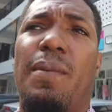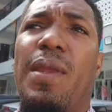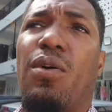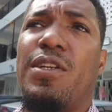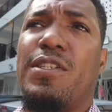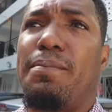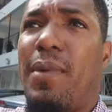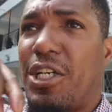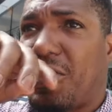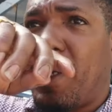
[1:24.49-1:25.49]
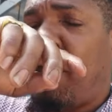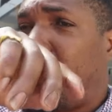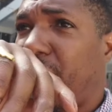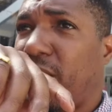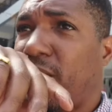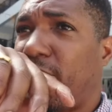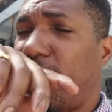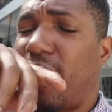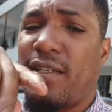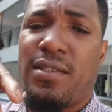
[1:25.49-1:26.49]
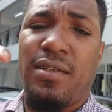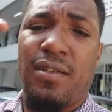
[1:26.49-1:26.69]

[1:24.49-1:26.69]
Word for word: I'm not going to bash them for that,